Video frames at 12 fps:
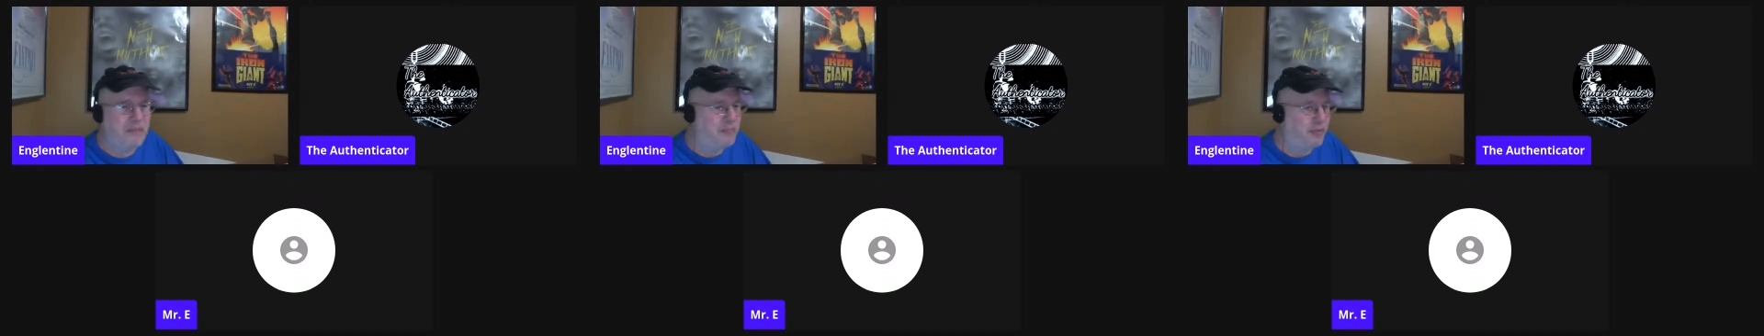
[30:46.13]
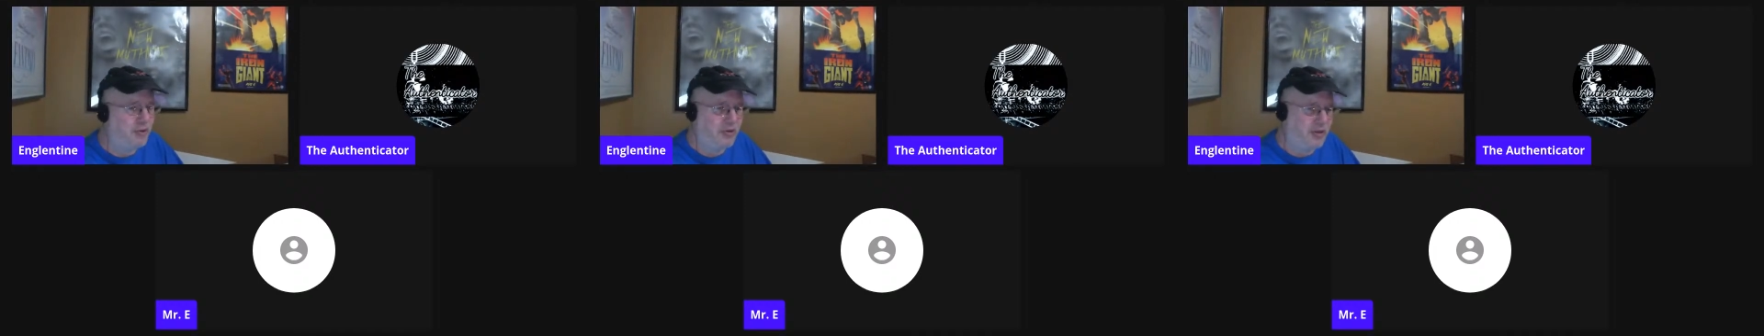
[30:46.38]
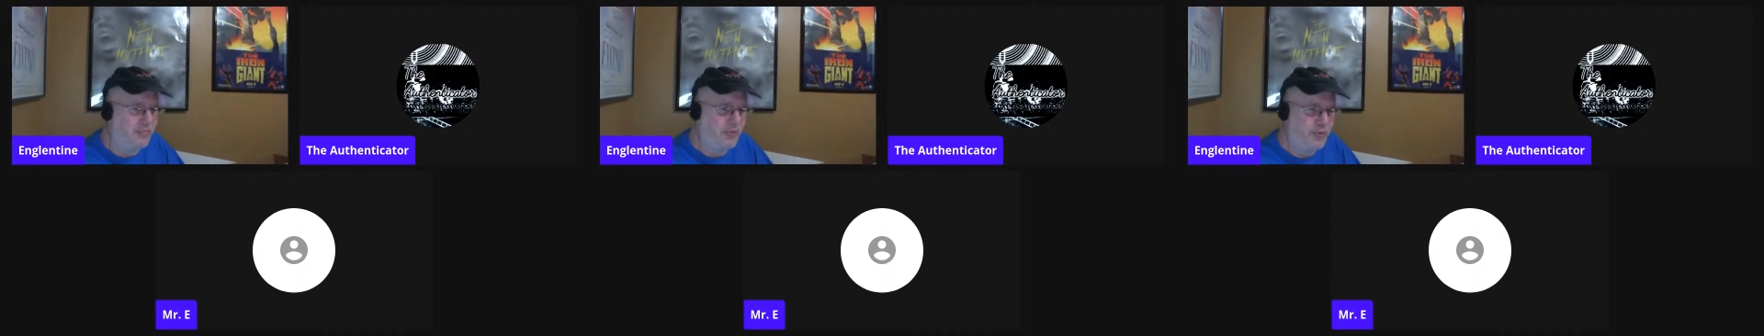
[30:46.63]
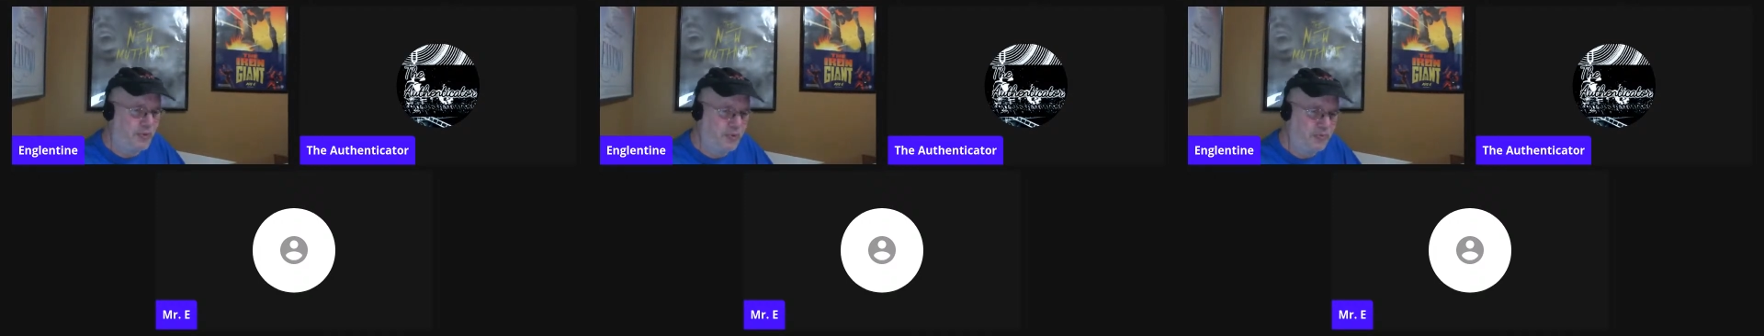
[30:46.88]
people come
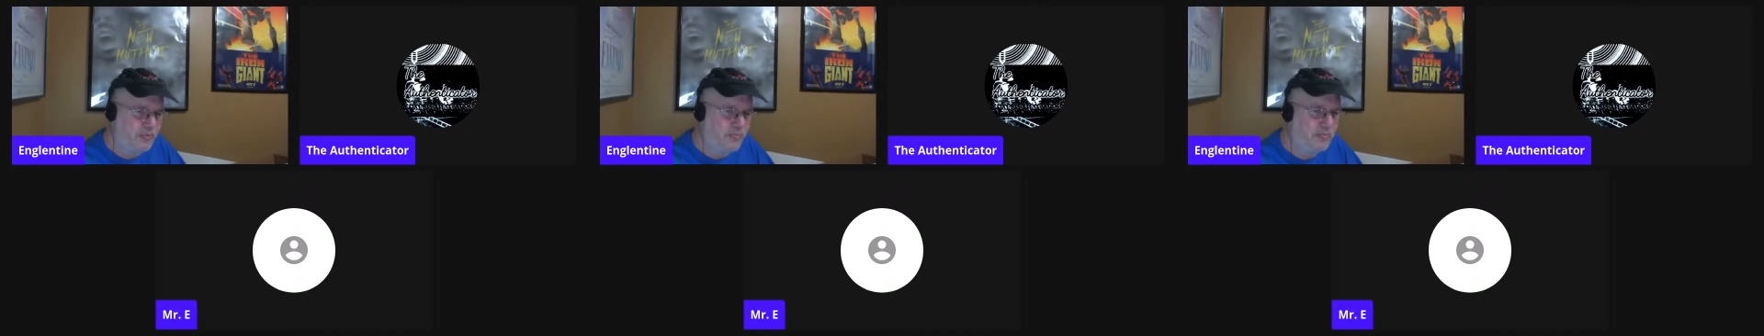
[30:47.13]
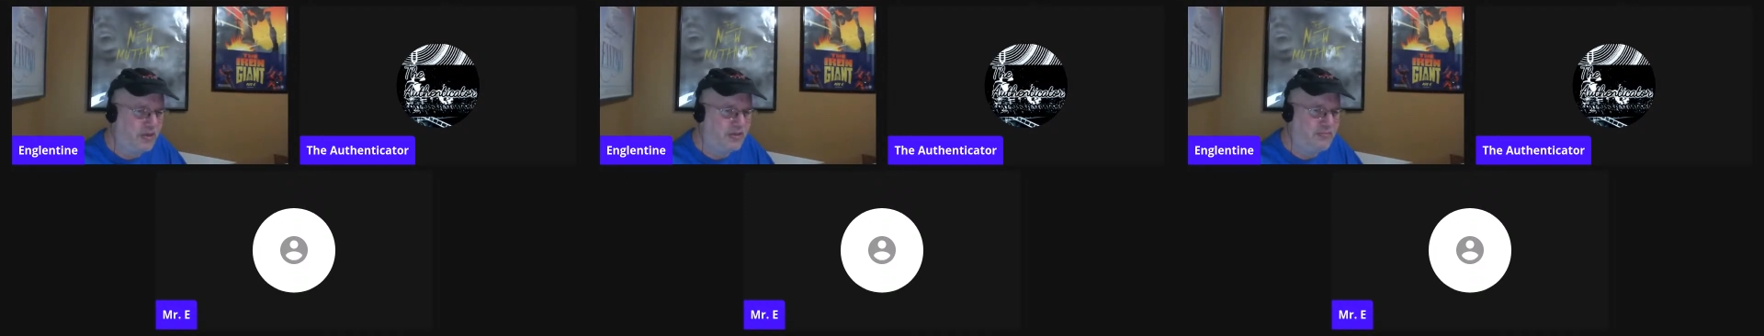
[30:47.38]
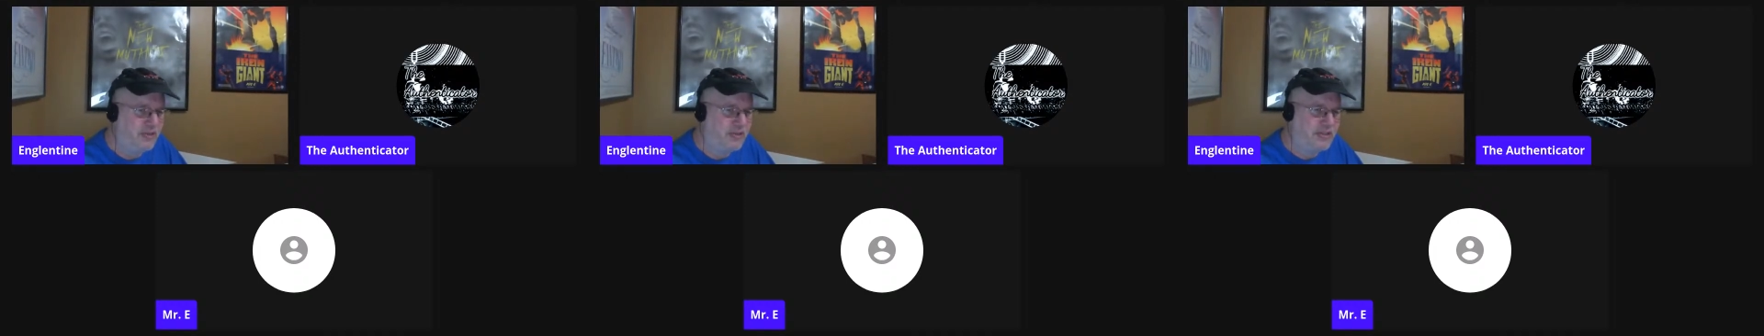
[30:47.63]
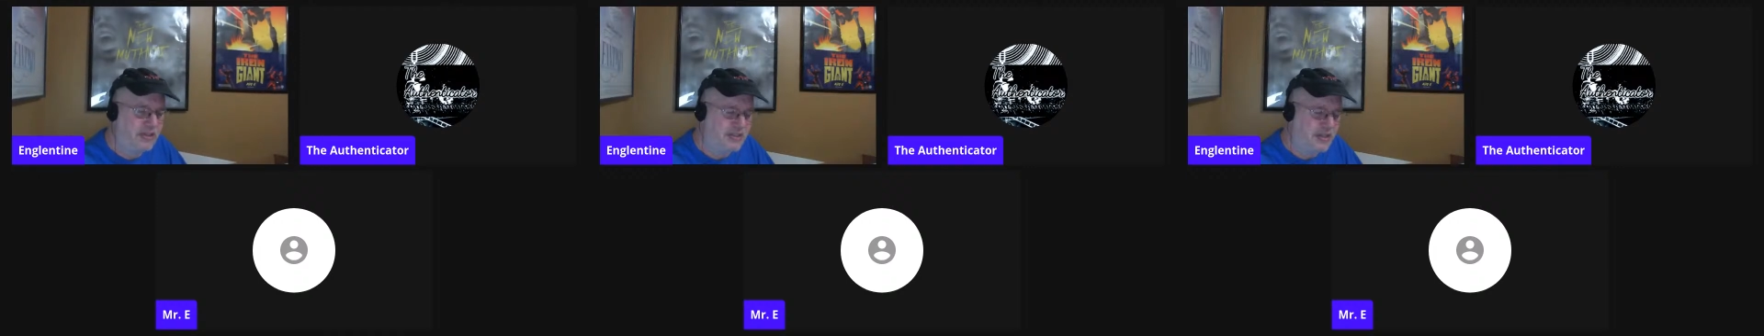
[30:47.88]
through
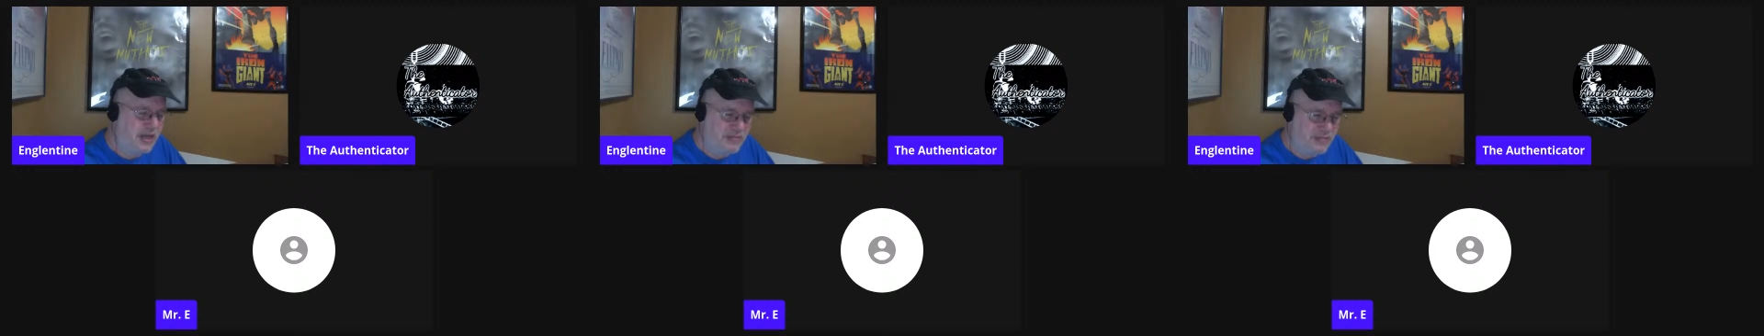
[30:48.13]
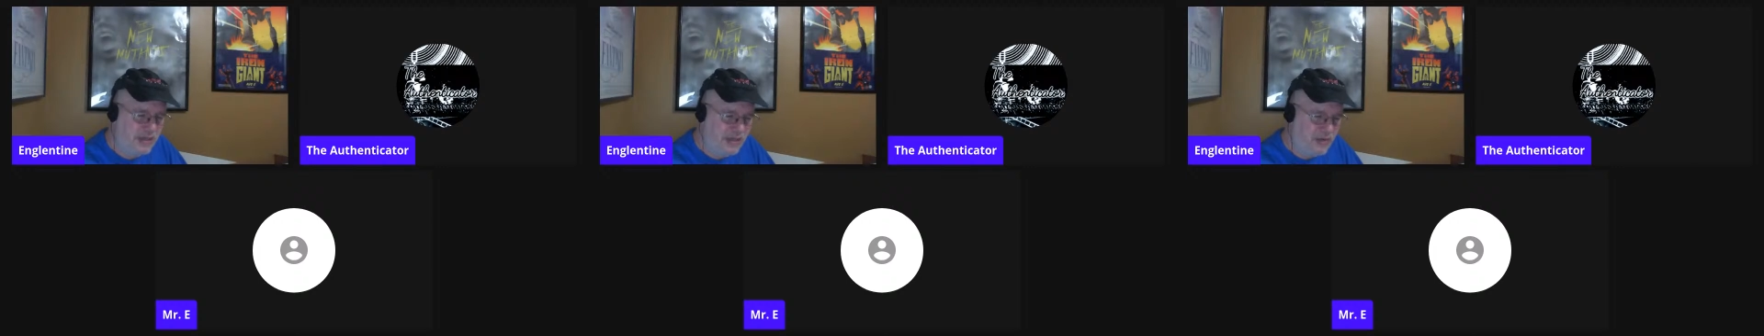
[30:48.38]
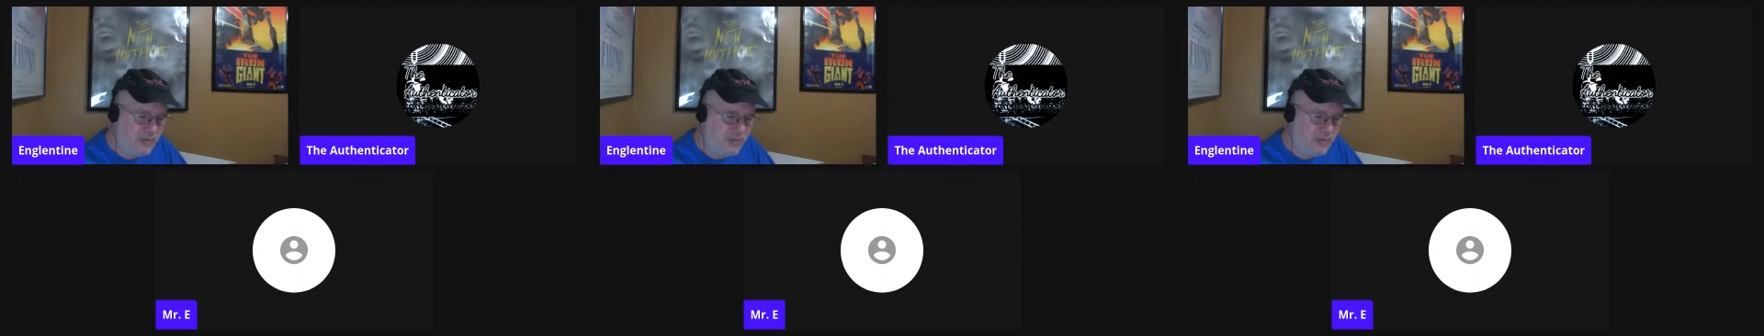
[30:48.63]
most of the time, and I